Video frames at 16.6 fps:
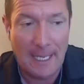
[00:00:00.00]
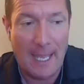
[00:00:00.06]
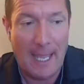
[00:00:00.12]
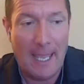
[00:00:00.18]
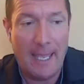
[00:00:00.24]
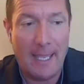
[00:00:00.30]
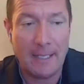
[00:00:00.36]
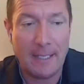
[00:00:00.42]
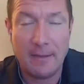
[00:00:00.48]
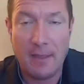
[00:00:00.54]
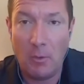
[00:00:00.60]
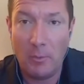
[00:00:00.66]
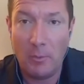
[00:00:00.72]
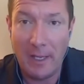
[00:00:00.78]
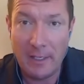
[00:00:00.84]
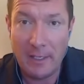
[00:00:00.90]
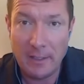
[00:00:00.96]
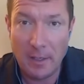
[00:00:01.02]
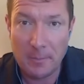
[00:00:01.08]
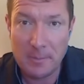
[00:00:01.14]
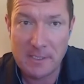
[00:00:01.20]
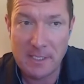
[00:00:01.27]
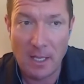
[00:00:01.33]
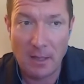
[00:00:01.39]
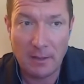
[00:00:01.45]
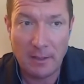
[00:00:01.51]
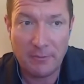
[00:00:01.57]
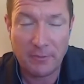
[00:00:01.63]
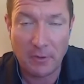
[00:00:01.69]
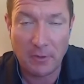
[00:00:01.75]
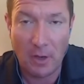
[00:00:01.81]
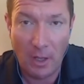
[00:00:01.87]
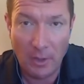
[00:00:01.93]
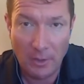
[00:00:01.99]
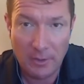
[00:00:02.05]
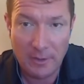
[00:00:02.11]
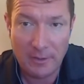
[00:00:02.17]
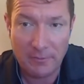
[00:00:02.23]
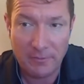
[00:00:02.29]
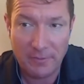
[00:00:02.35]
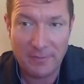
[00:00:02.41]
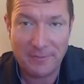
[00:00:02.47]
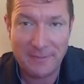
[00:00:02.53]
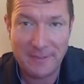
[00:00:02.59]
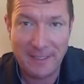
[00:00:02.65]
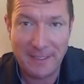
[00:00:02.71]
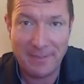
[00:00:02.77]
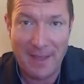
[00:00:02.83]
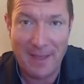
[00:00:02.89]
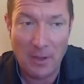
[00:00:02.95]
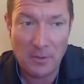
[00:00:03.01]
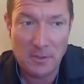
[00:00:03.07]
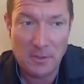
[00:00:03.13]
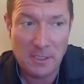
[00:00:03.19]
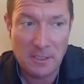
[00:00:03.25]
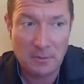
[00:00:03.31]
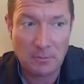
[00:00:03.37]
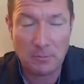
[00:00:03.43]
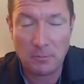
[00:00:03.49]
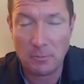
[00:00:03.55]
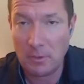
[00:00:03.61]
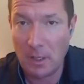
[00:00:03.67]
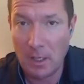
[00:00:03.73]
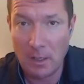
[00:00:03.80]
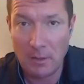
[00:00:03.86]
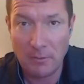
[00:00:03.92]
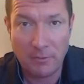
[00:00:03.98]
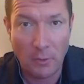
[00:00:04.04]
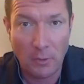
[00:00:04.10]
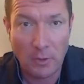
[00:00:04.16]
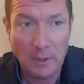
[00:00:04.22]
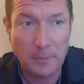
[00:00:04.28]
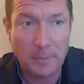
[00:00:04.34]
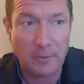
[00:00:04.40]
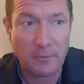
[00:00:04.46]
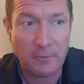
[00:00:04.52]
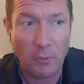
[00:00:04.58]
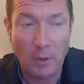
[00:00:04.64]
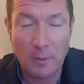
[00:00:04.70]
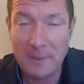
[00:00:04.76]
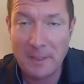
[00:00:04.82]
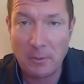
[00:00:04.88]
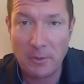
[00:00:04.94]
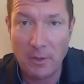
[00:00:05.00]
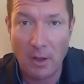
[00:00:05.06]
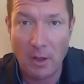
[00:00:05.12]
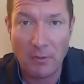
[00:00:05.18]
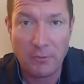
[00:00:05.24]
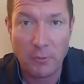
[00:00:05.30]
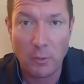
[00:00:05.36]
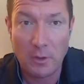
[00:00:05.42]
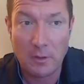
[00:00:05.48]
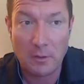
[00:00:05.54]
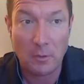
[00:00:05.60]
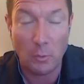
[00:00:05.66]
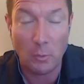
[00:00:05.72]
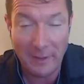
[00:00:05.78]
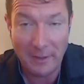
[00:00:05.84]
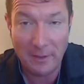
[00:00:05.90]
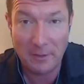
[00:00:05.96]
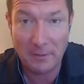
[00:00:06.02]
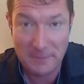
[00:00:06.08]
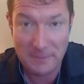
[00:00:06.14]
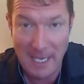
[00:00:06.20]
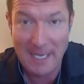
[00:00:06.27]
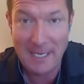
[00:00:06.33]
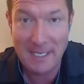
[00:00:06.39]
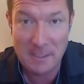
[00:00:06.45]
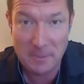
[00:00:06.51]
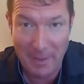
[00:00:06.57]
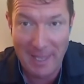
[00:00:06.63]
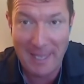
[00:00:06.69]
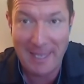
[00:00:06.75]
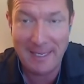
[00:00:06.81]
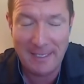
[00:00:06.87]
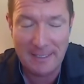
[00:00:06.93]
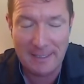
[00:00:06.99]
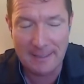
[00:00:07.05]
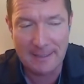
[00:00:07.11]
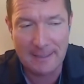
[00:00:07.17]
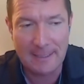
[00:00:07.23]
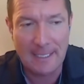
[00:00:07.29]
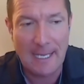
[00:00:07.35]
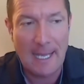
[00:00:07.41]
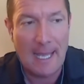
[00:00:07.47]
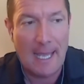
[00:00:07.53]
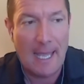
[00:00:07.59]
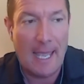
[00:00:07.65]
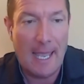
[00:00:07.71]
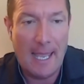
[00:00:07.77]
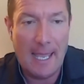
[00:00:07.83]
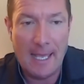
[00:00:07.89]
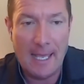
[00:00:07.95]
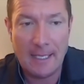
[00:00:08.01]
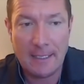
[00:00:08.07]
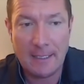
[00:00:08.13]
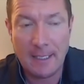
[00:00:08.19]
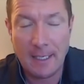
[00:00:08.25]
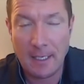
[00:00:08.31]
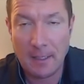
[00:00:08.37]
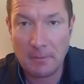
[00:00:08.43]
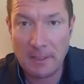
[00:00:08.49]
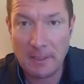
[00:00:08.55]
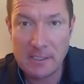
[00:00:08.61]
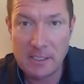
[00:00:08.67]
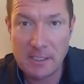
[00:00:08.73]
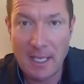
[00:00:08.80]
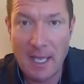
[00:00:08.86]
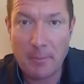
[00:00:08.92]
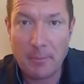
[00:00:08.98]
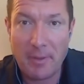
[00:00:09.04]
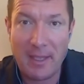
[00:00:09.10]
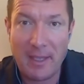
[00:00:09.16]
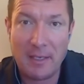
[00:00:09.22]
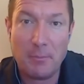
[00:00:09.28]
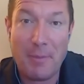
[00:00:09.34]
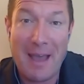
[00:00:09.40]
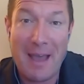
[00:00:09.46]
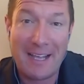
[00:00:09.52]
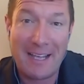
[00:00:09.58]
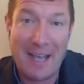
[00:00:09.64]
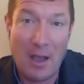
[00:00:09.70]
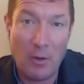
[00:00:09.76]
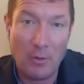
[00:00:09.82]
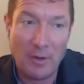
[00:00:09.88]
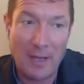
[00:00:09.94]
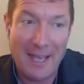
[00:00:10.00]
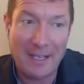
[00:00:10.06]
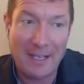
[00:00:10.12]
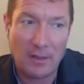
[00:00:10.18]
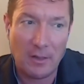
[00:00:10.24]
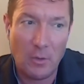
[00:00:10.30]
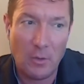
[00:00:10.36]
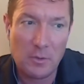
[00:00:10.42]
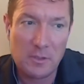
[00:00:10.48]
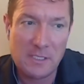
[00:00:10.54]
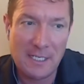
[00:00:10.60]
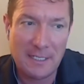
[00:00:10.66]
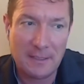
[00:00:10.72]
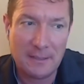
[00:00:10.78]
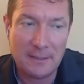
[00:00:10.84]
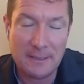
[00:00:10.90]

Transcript: And then we ended up selling it for 115,000, fully performing with all four real tenants paying. And Lisa got paid back out at closing,